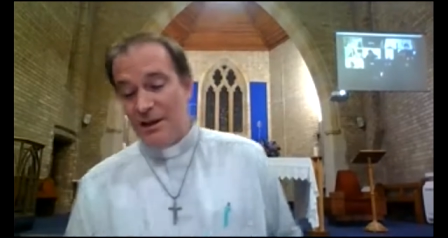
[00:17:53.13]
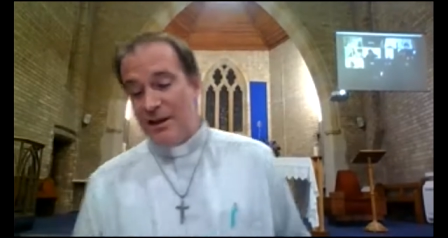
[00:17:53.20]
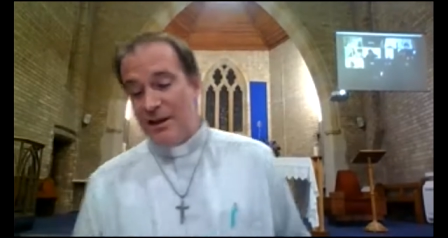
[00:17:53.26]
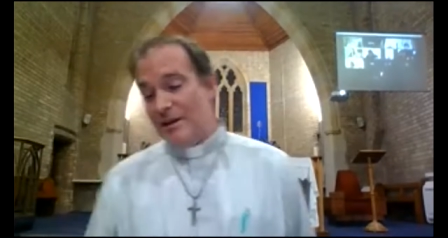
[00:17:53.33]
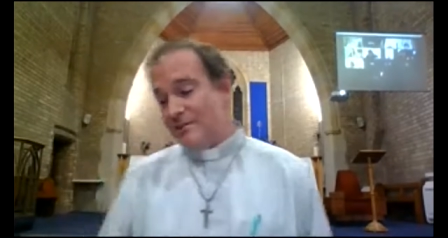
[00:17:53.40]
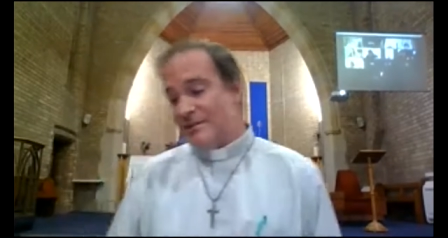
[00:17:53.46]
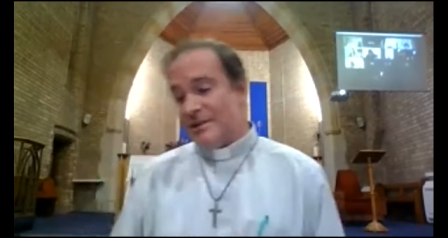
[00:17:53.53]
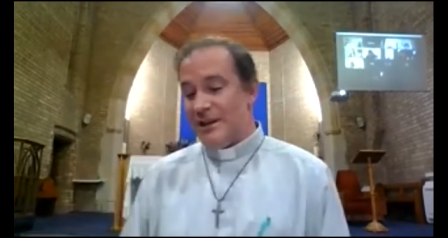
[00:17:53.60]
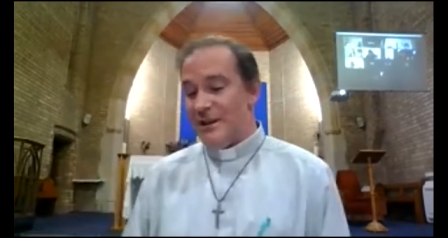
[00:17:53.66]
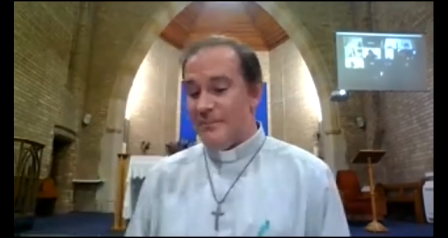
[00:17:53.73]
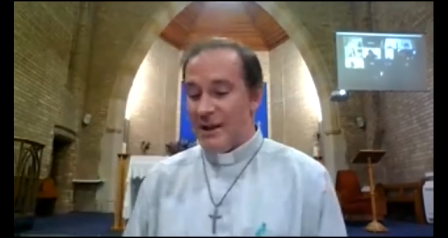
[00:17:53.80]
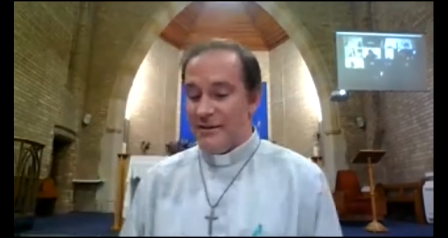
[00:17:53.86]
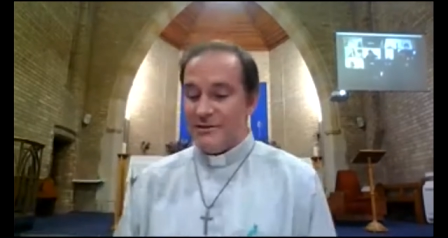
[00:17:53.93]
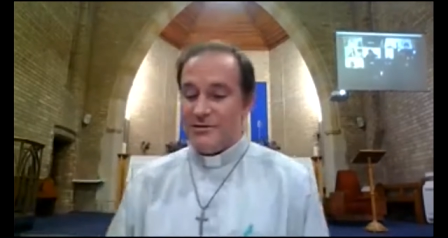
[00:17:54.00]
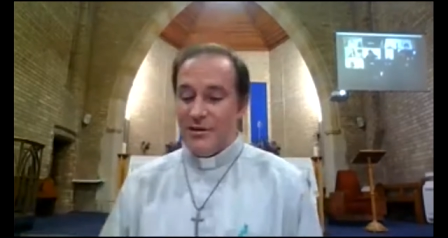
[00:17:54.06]
And I was thinking
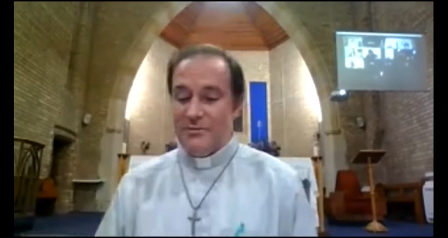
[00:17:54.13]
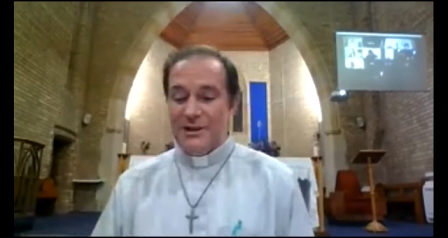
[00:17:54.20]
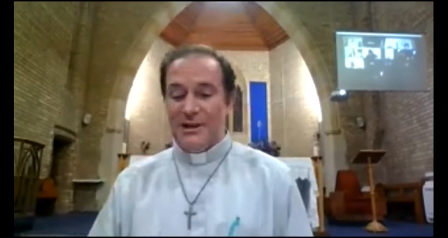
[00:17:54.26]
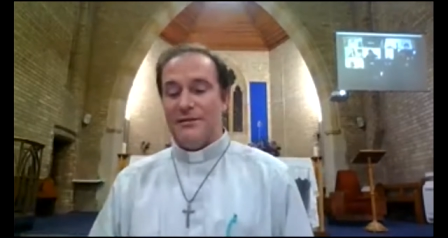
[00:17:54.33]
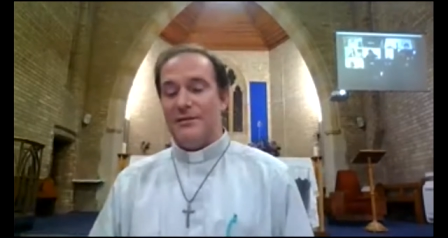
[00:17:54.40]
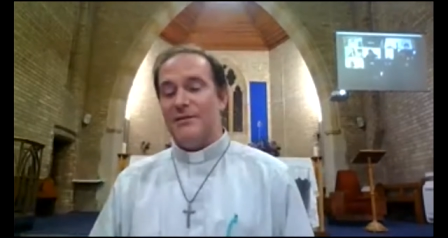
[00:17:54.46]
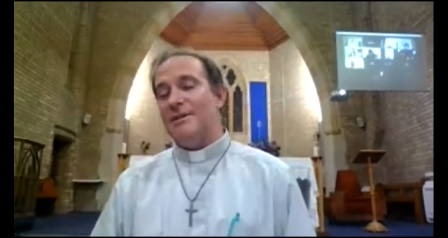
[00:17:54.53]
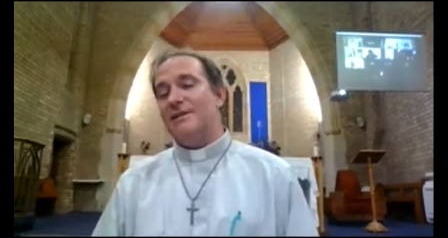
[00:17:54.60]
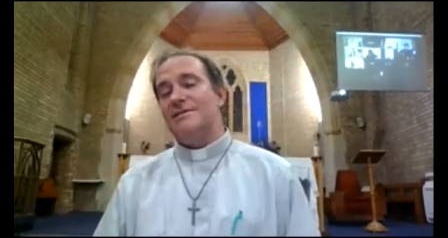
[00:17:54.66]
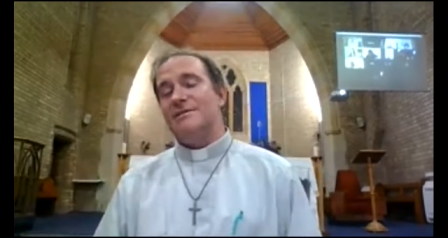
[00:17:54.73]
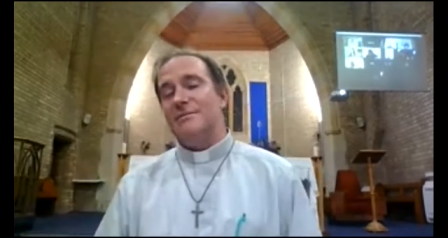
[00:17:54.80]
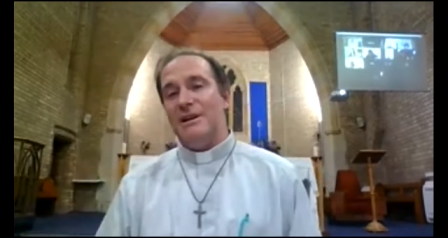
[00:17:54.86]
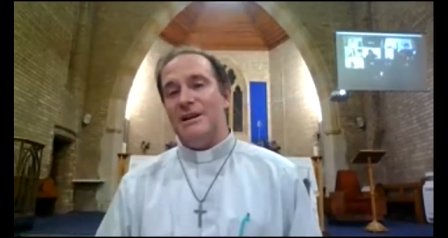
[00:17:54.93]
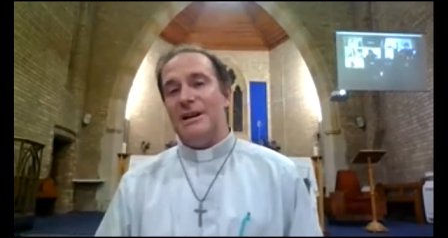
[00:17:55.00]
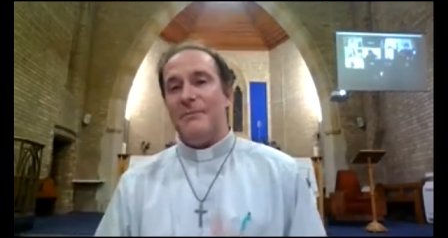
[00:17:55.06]
about so many other things that
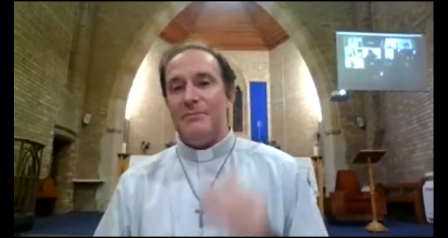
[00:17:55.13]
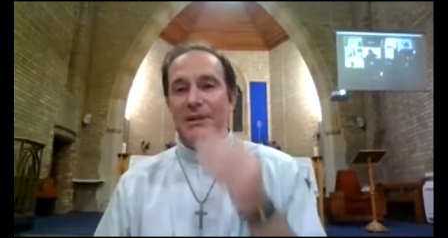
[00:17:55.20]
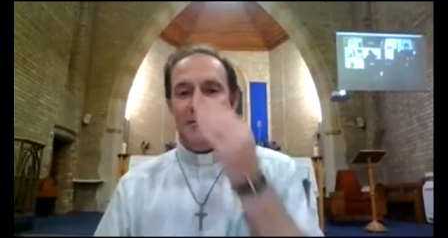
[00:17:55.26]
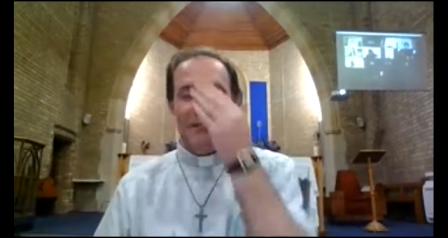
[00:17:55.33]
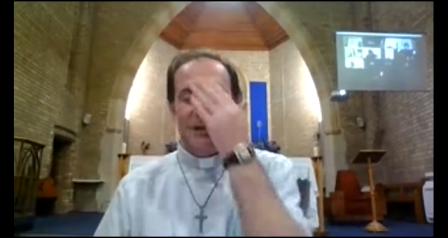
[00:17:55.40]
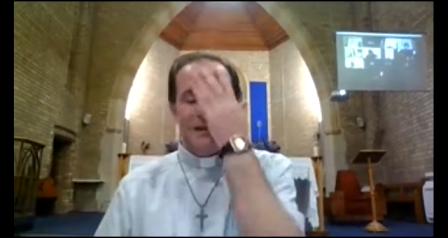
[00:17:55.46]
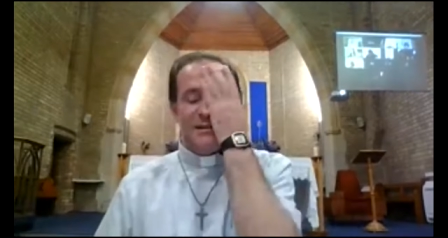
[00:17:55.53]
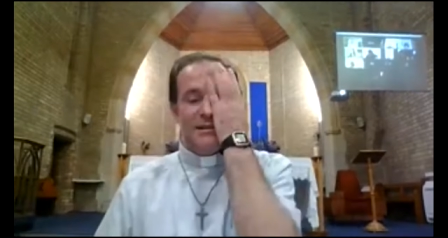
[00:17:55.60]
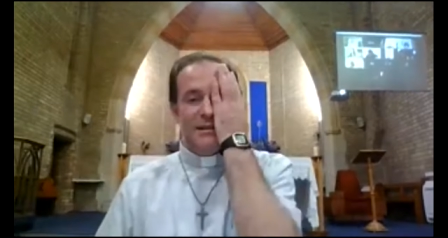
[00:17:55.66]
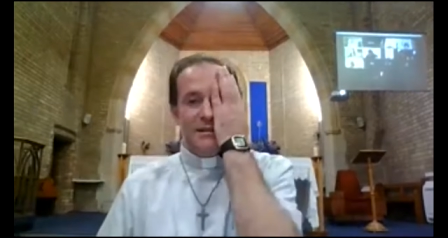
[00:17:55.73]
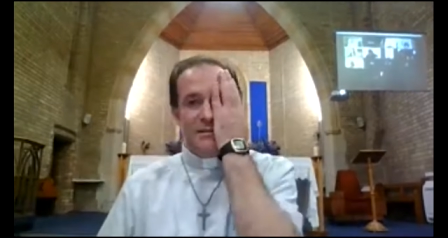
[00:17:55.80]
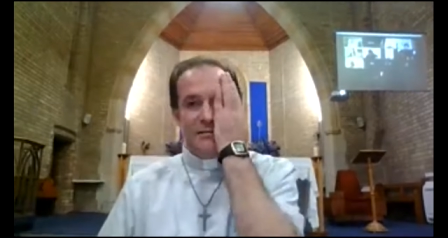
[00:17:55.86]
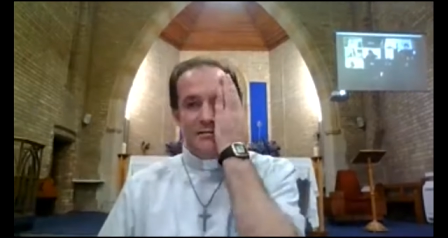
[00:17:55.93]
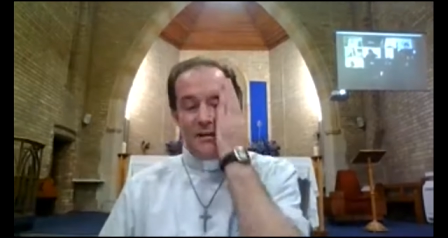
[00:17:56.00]
have been happening recently.